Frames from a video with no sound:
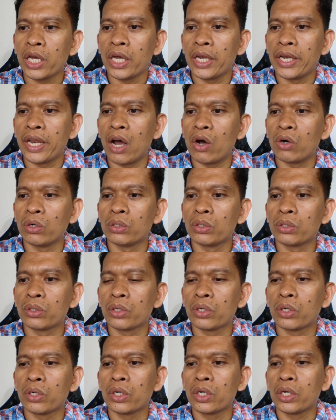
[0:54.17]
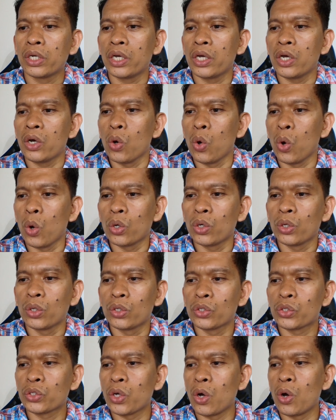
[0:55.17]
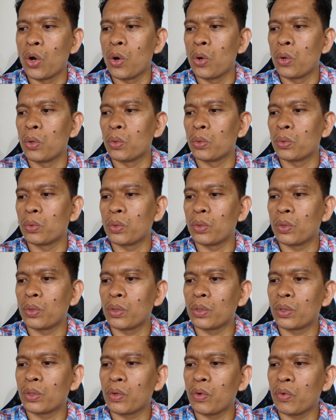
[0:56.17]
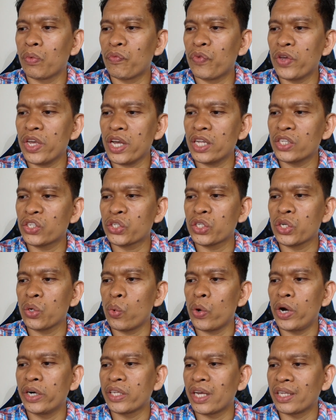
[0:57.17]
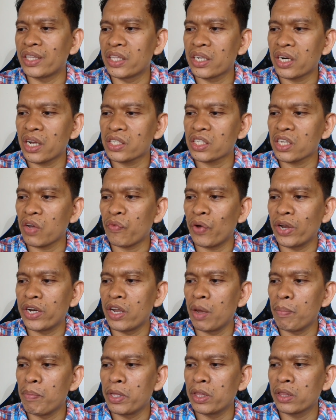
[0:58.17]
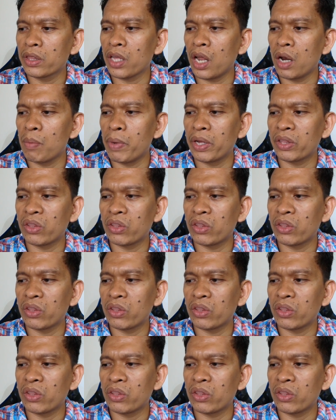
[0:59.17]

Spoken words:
Now, so Fee and Stewart address a fundamental but